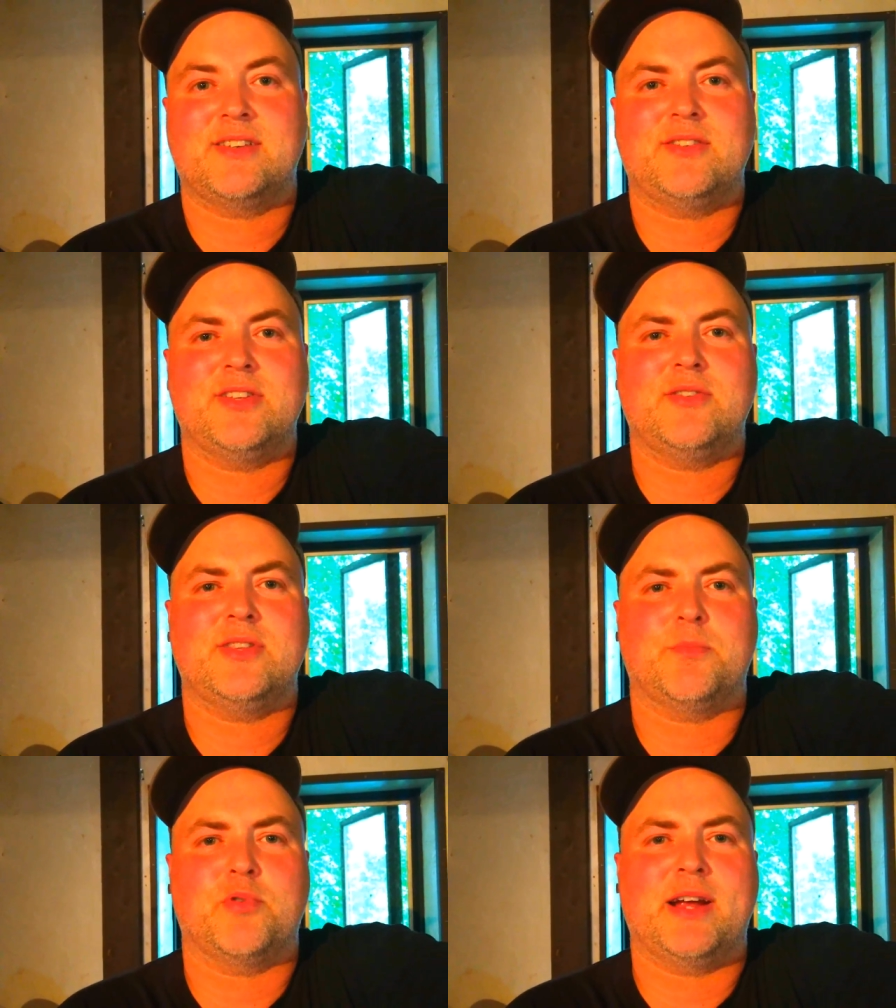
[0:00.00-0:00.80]
Although
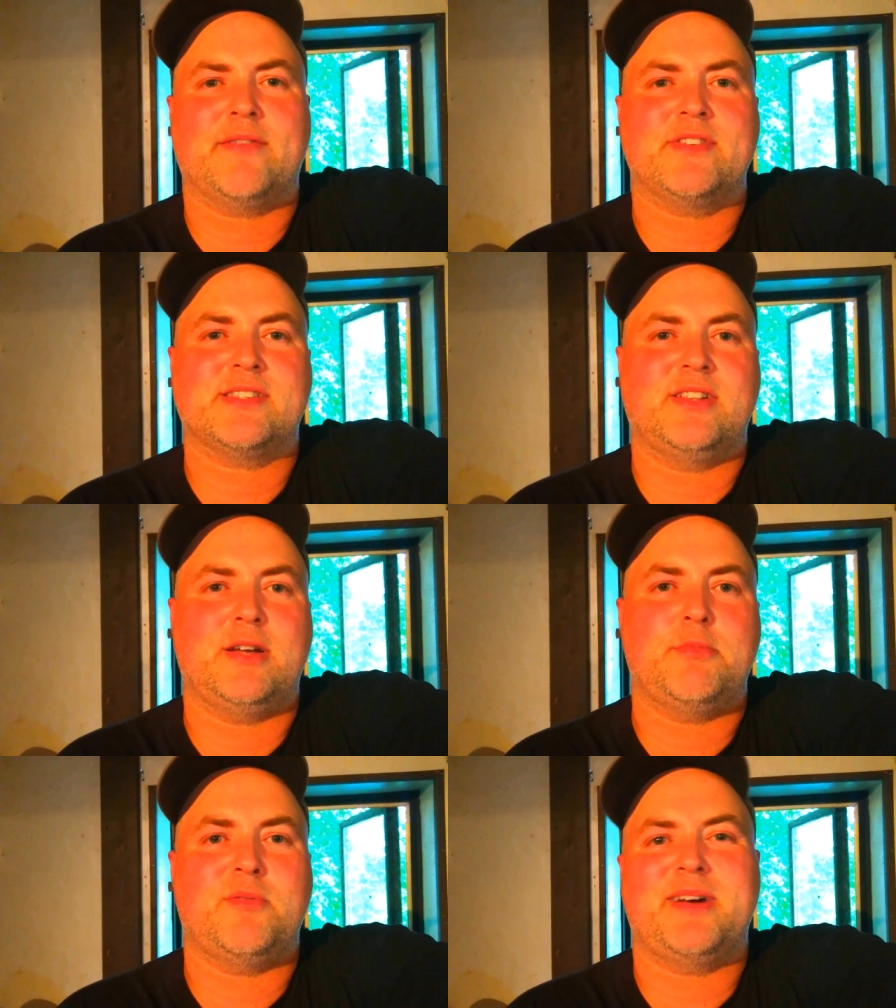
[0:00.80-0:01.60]
the Breakfast
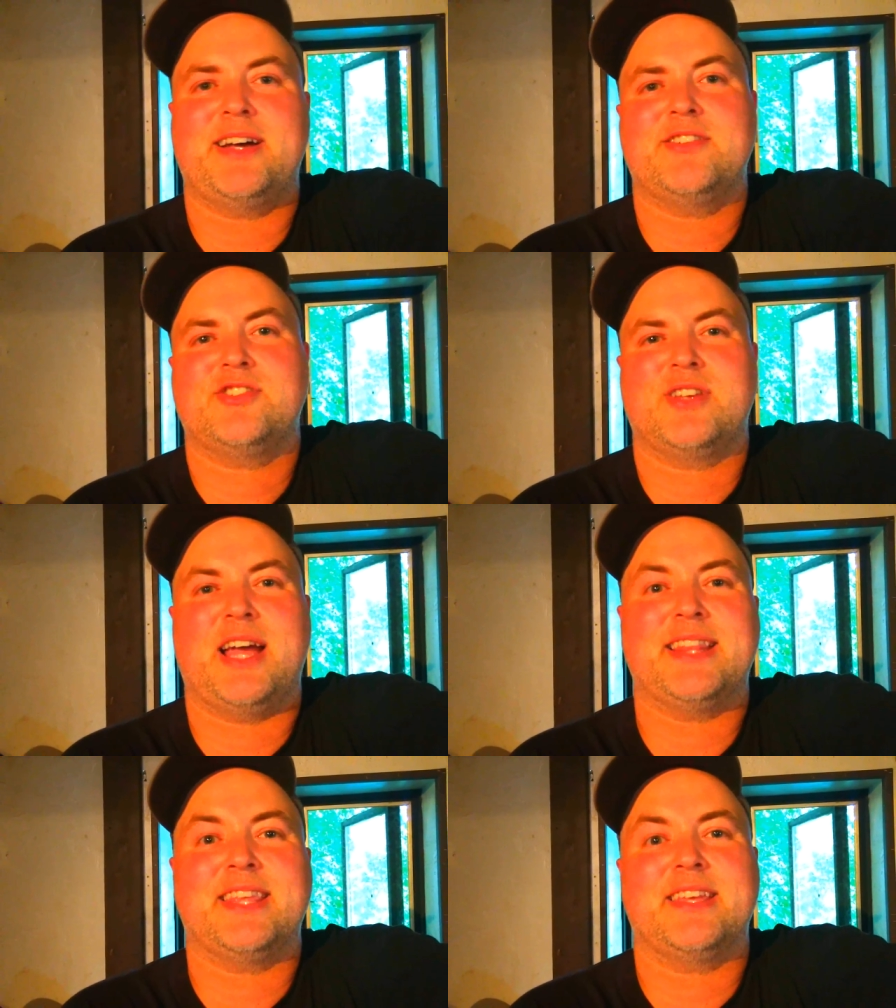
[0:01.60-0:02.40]
Club homage,
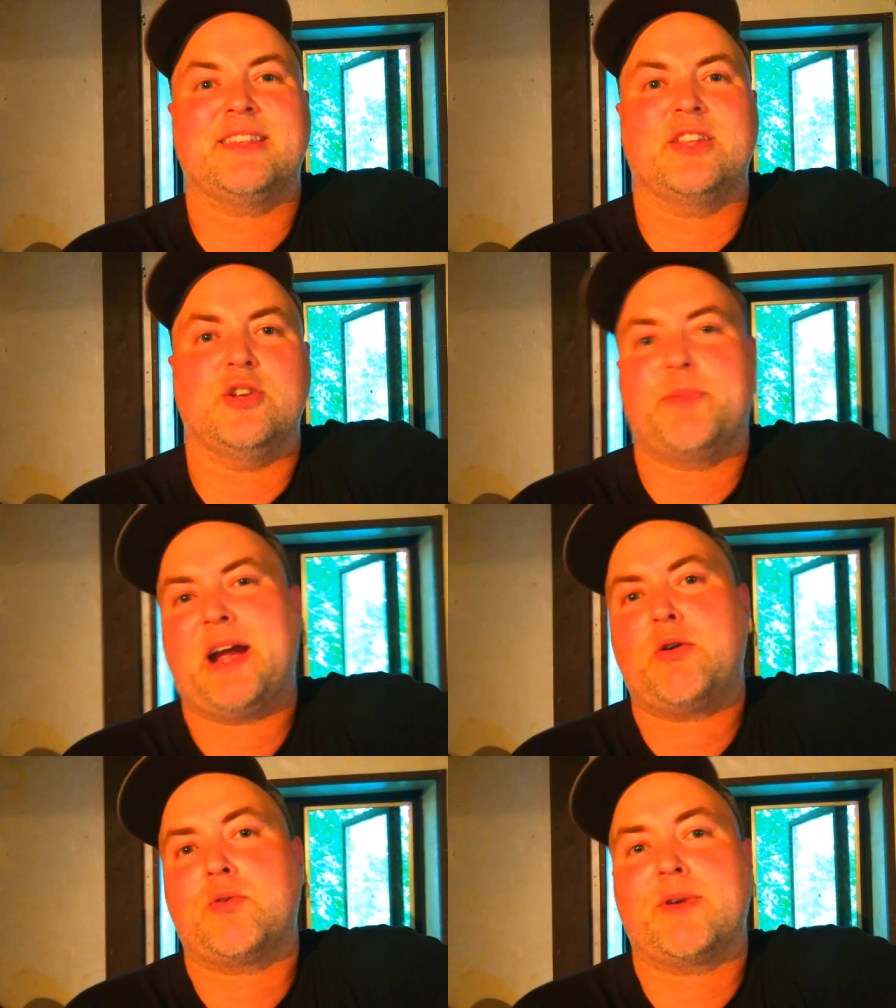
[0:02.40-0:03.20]
I think the new
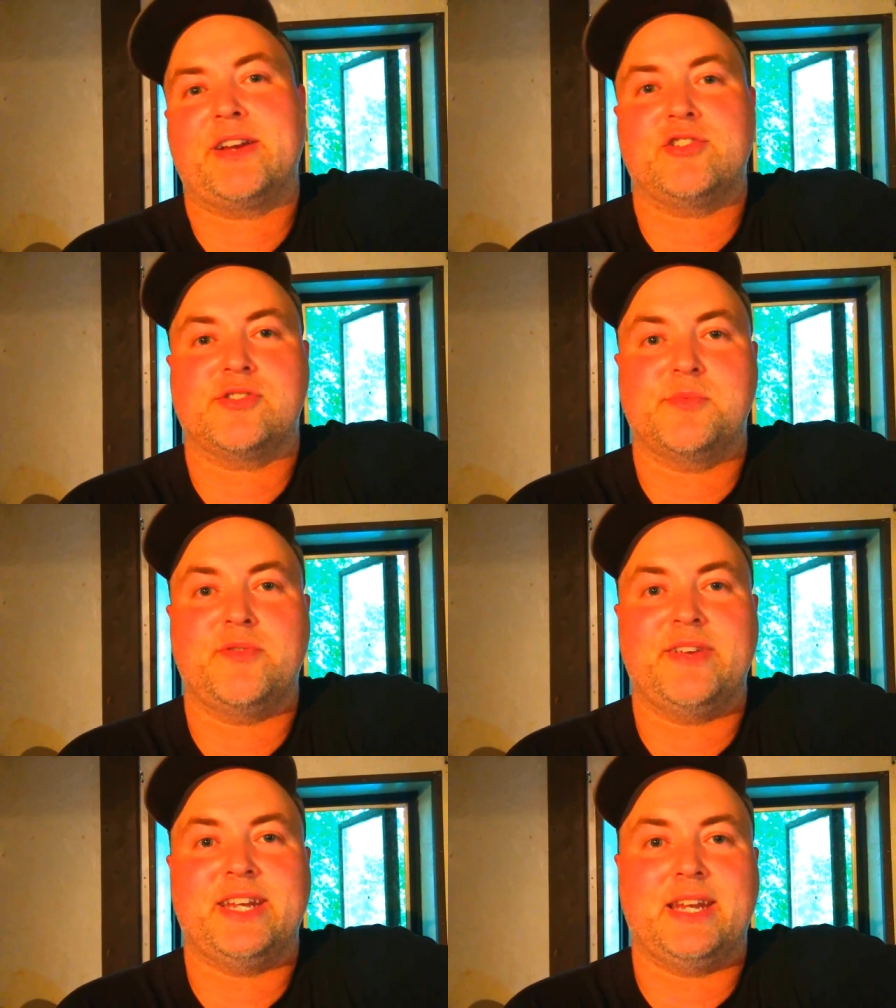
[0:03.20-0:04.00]
Power Rangers
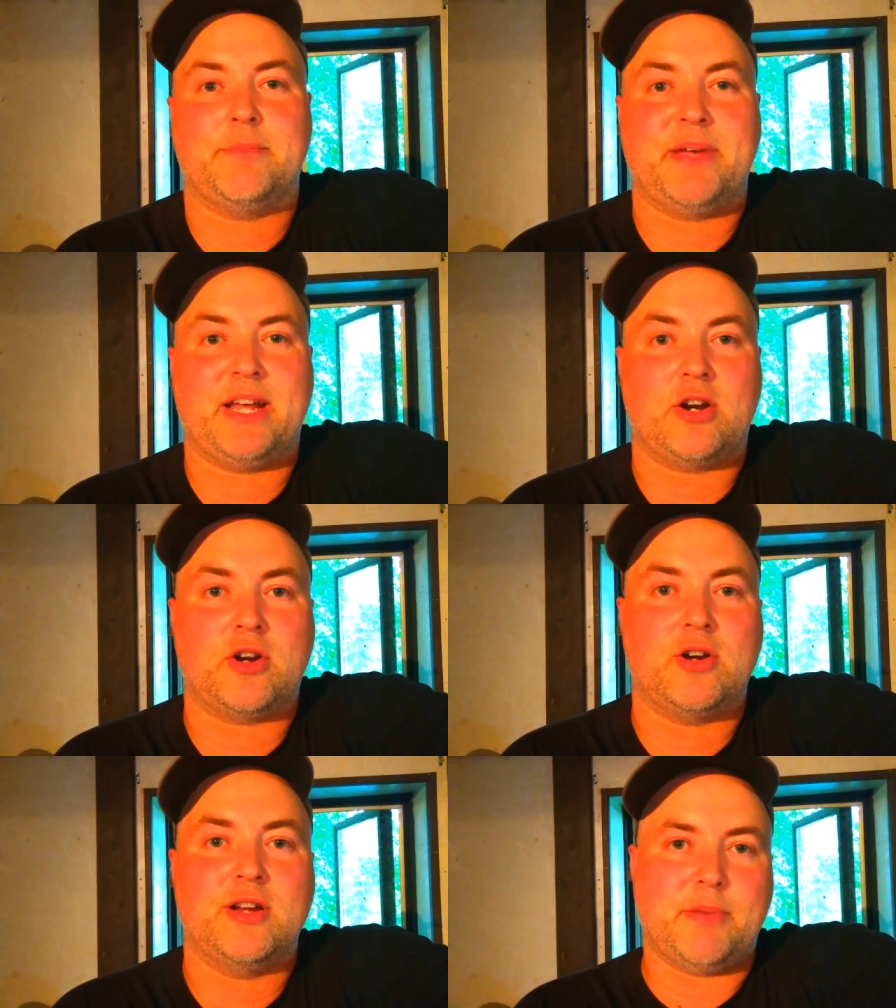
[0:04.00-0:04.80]
movie did it better.